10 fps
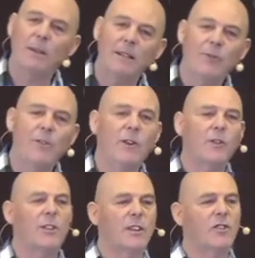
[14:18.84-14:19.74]
bit different
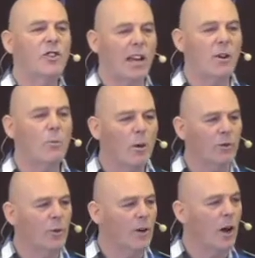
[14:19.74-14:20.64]
because they can check up
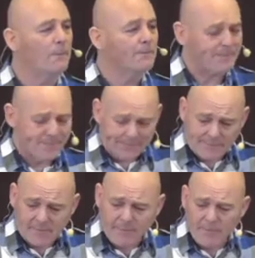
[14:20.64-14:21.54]
what's going on.
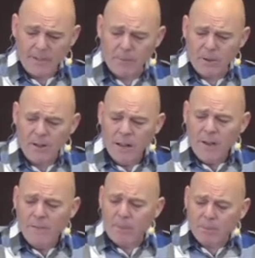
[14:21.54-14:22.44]
But
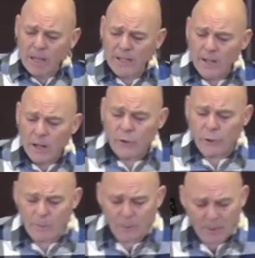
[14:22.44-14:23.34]
they plan it.
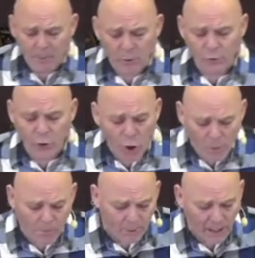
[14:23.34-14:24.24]
Some people
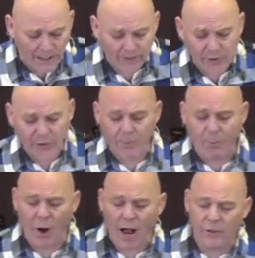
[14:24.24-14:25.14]
don't plan it. It's a
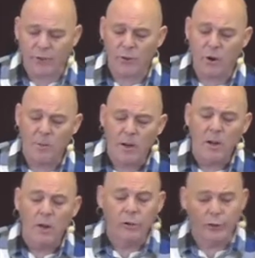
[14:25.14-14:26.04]
surprise to them.
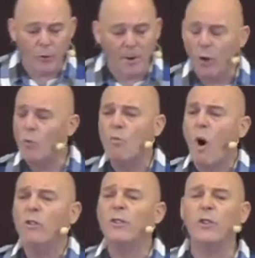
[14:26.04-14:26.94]
Some are
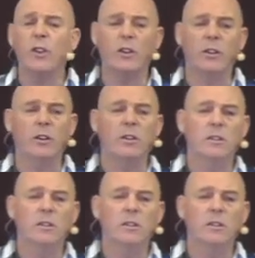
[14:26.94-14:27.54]
unwanted.